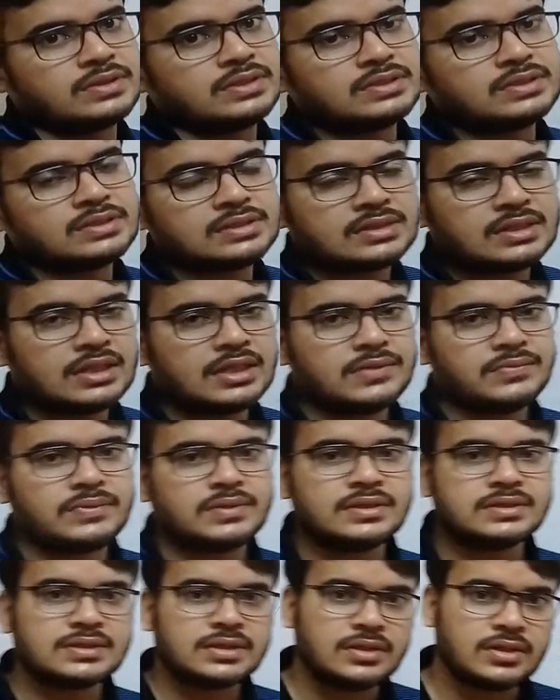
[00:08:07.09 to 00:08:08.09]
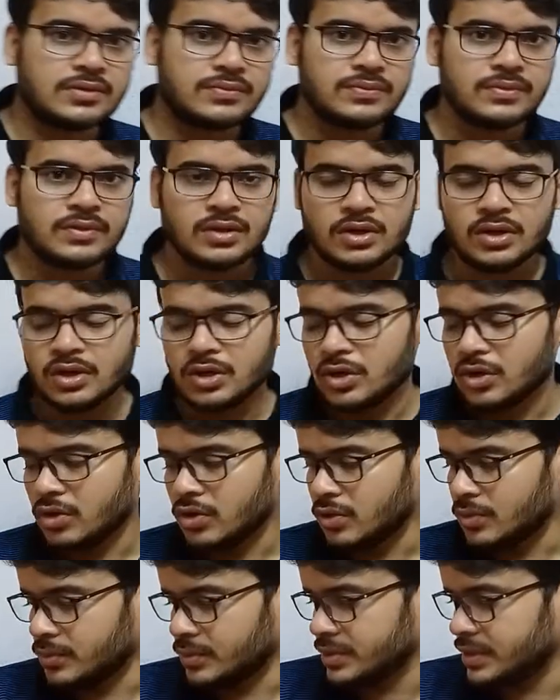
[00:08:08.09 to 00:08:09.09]
This is the definition of
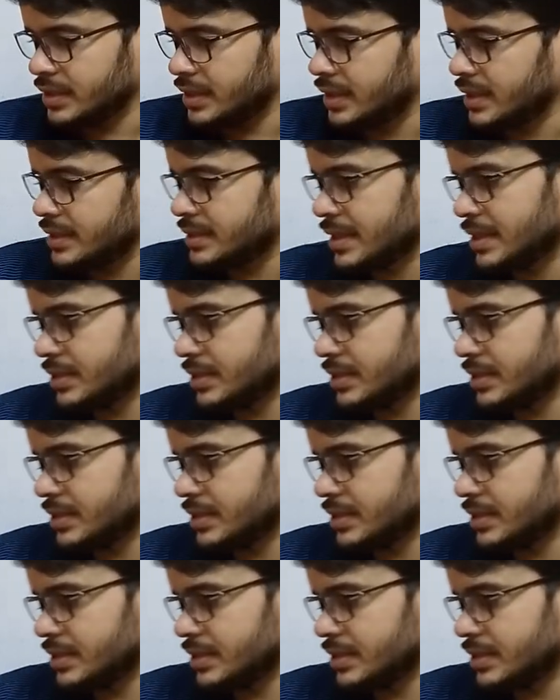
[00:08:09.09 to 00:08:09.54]
homogeneous